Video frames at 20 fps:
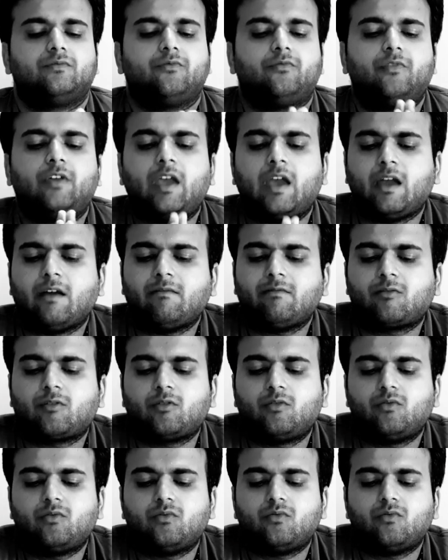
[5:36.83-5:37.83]
we have
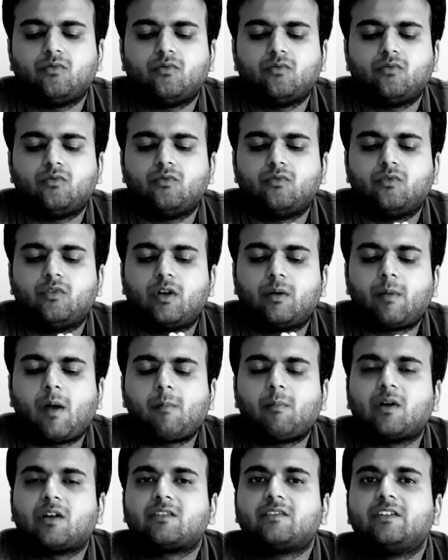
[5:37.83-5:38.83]
to
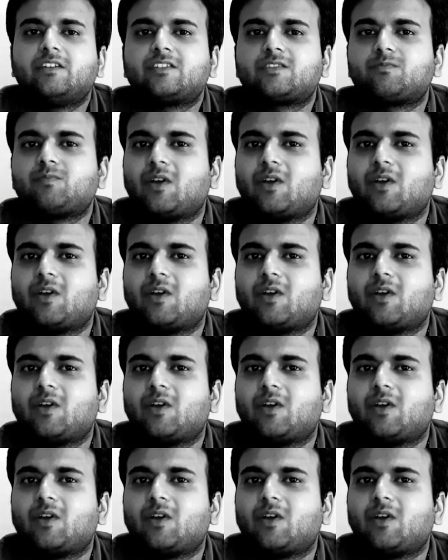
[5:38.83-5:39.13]
remember this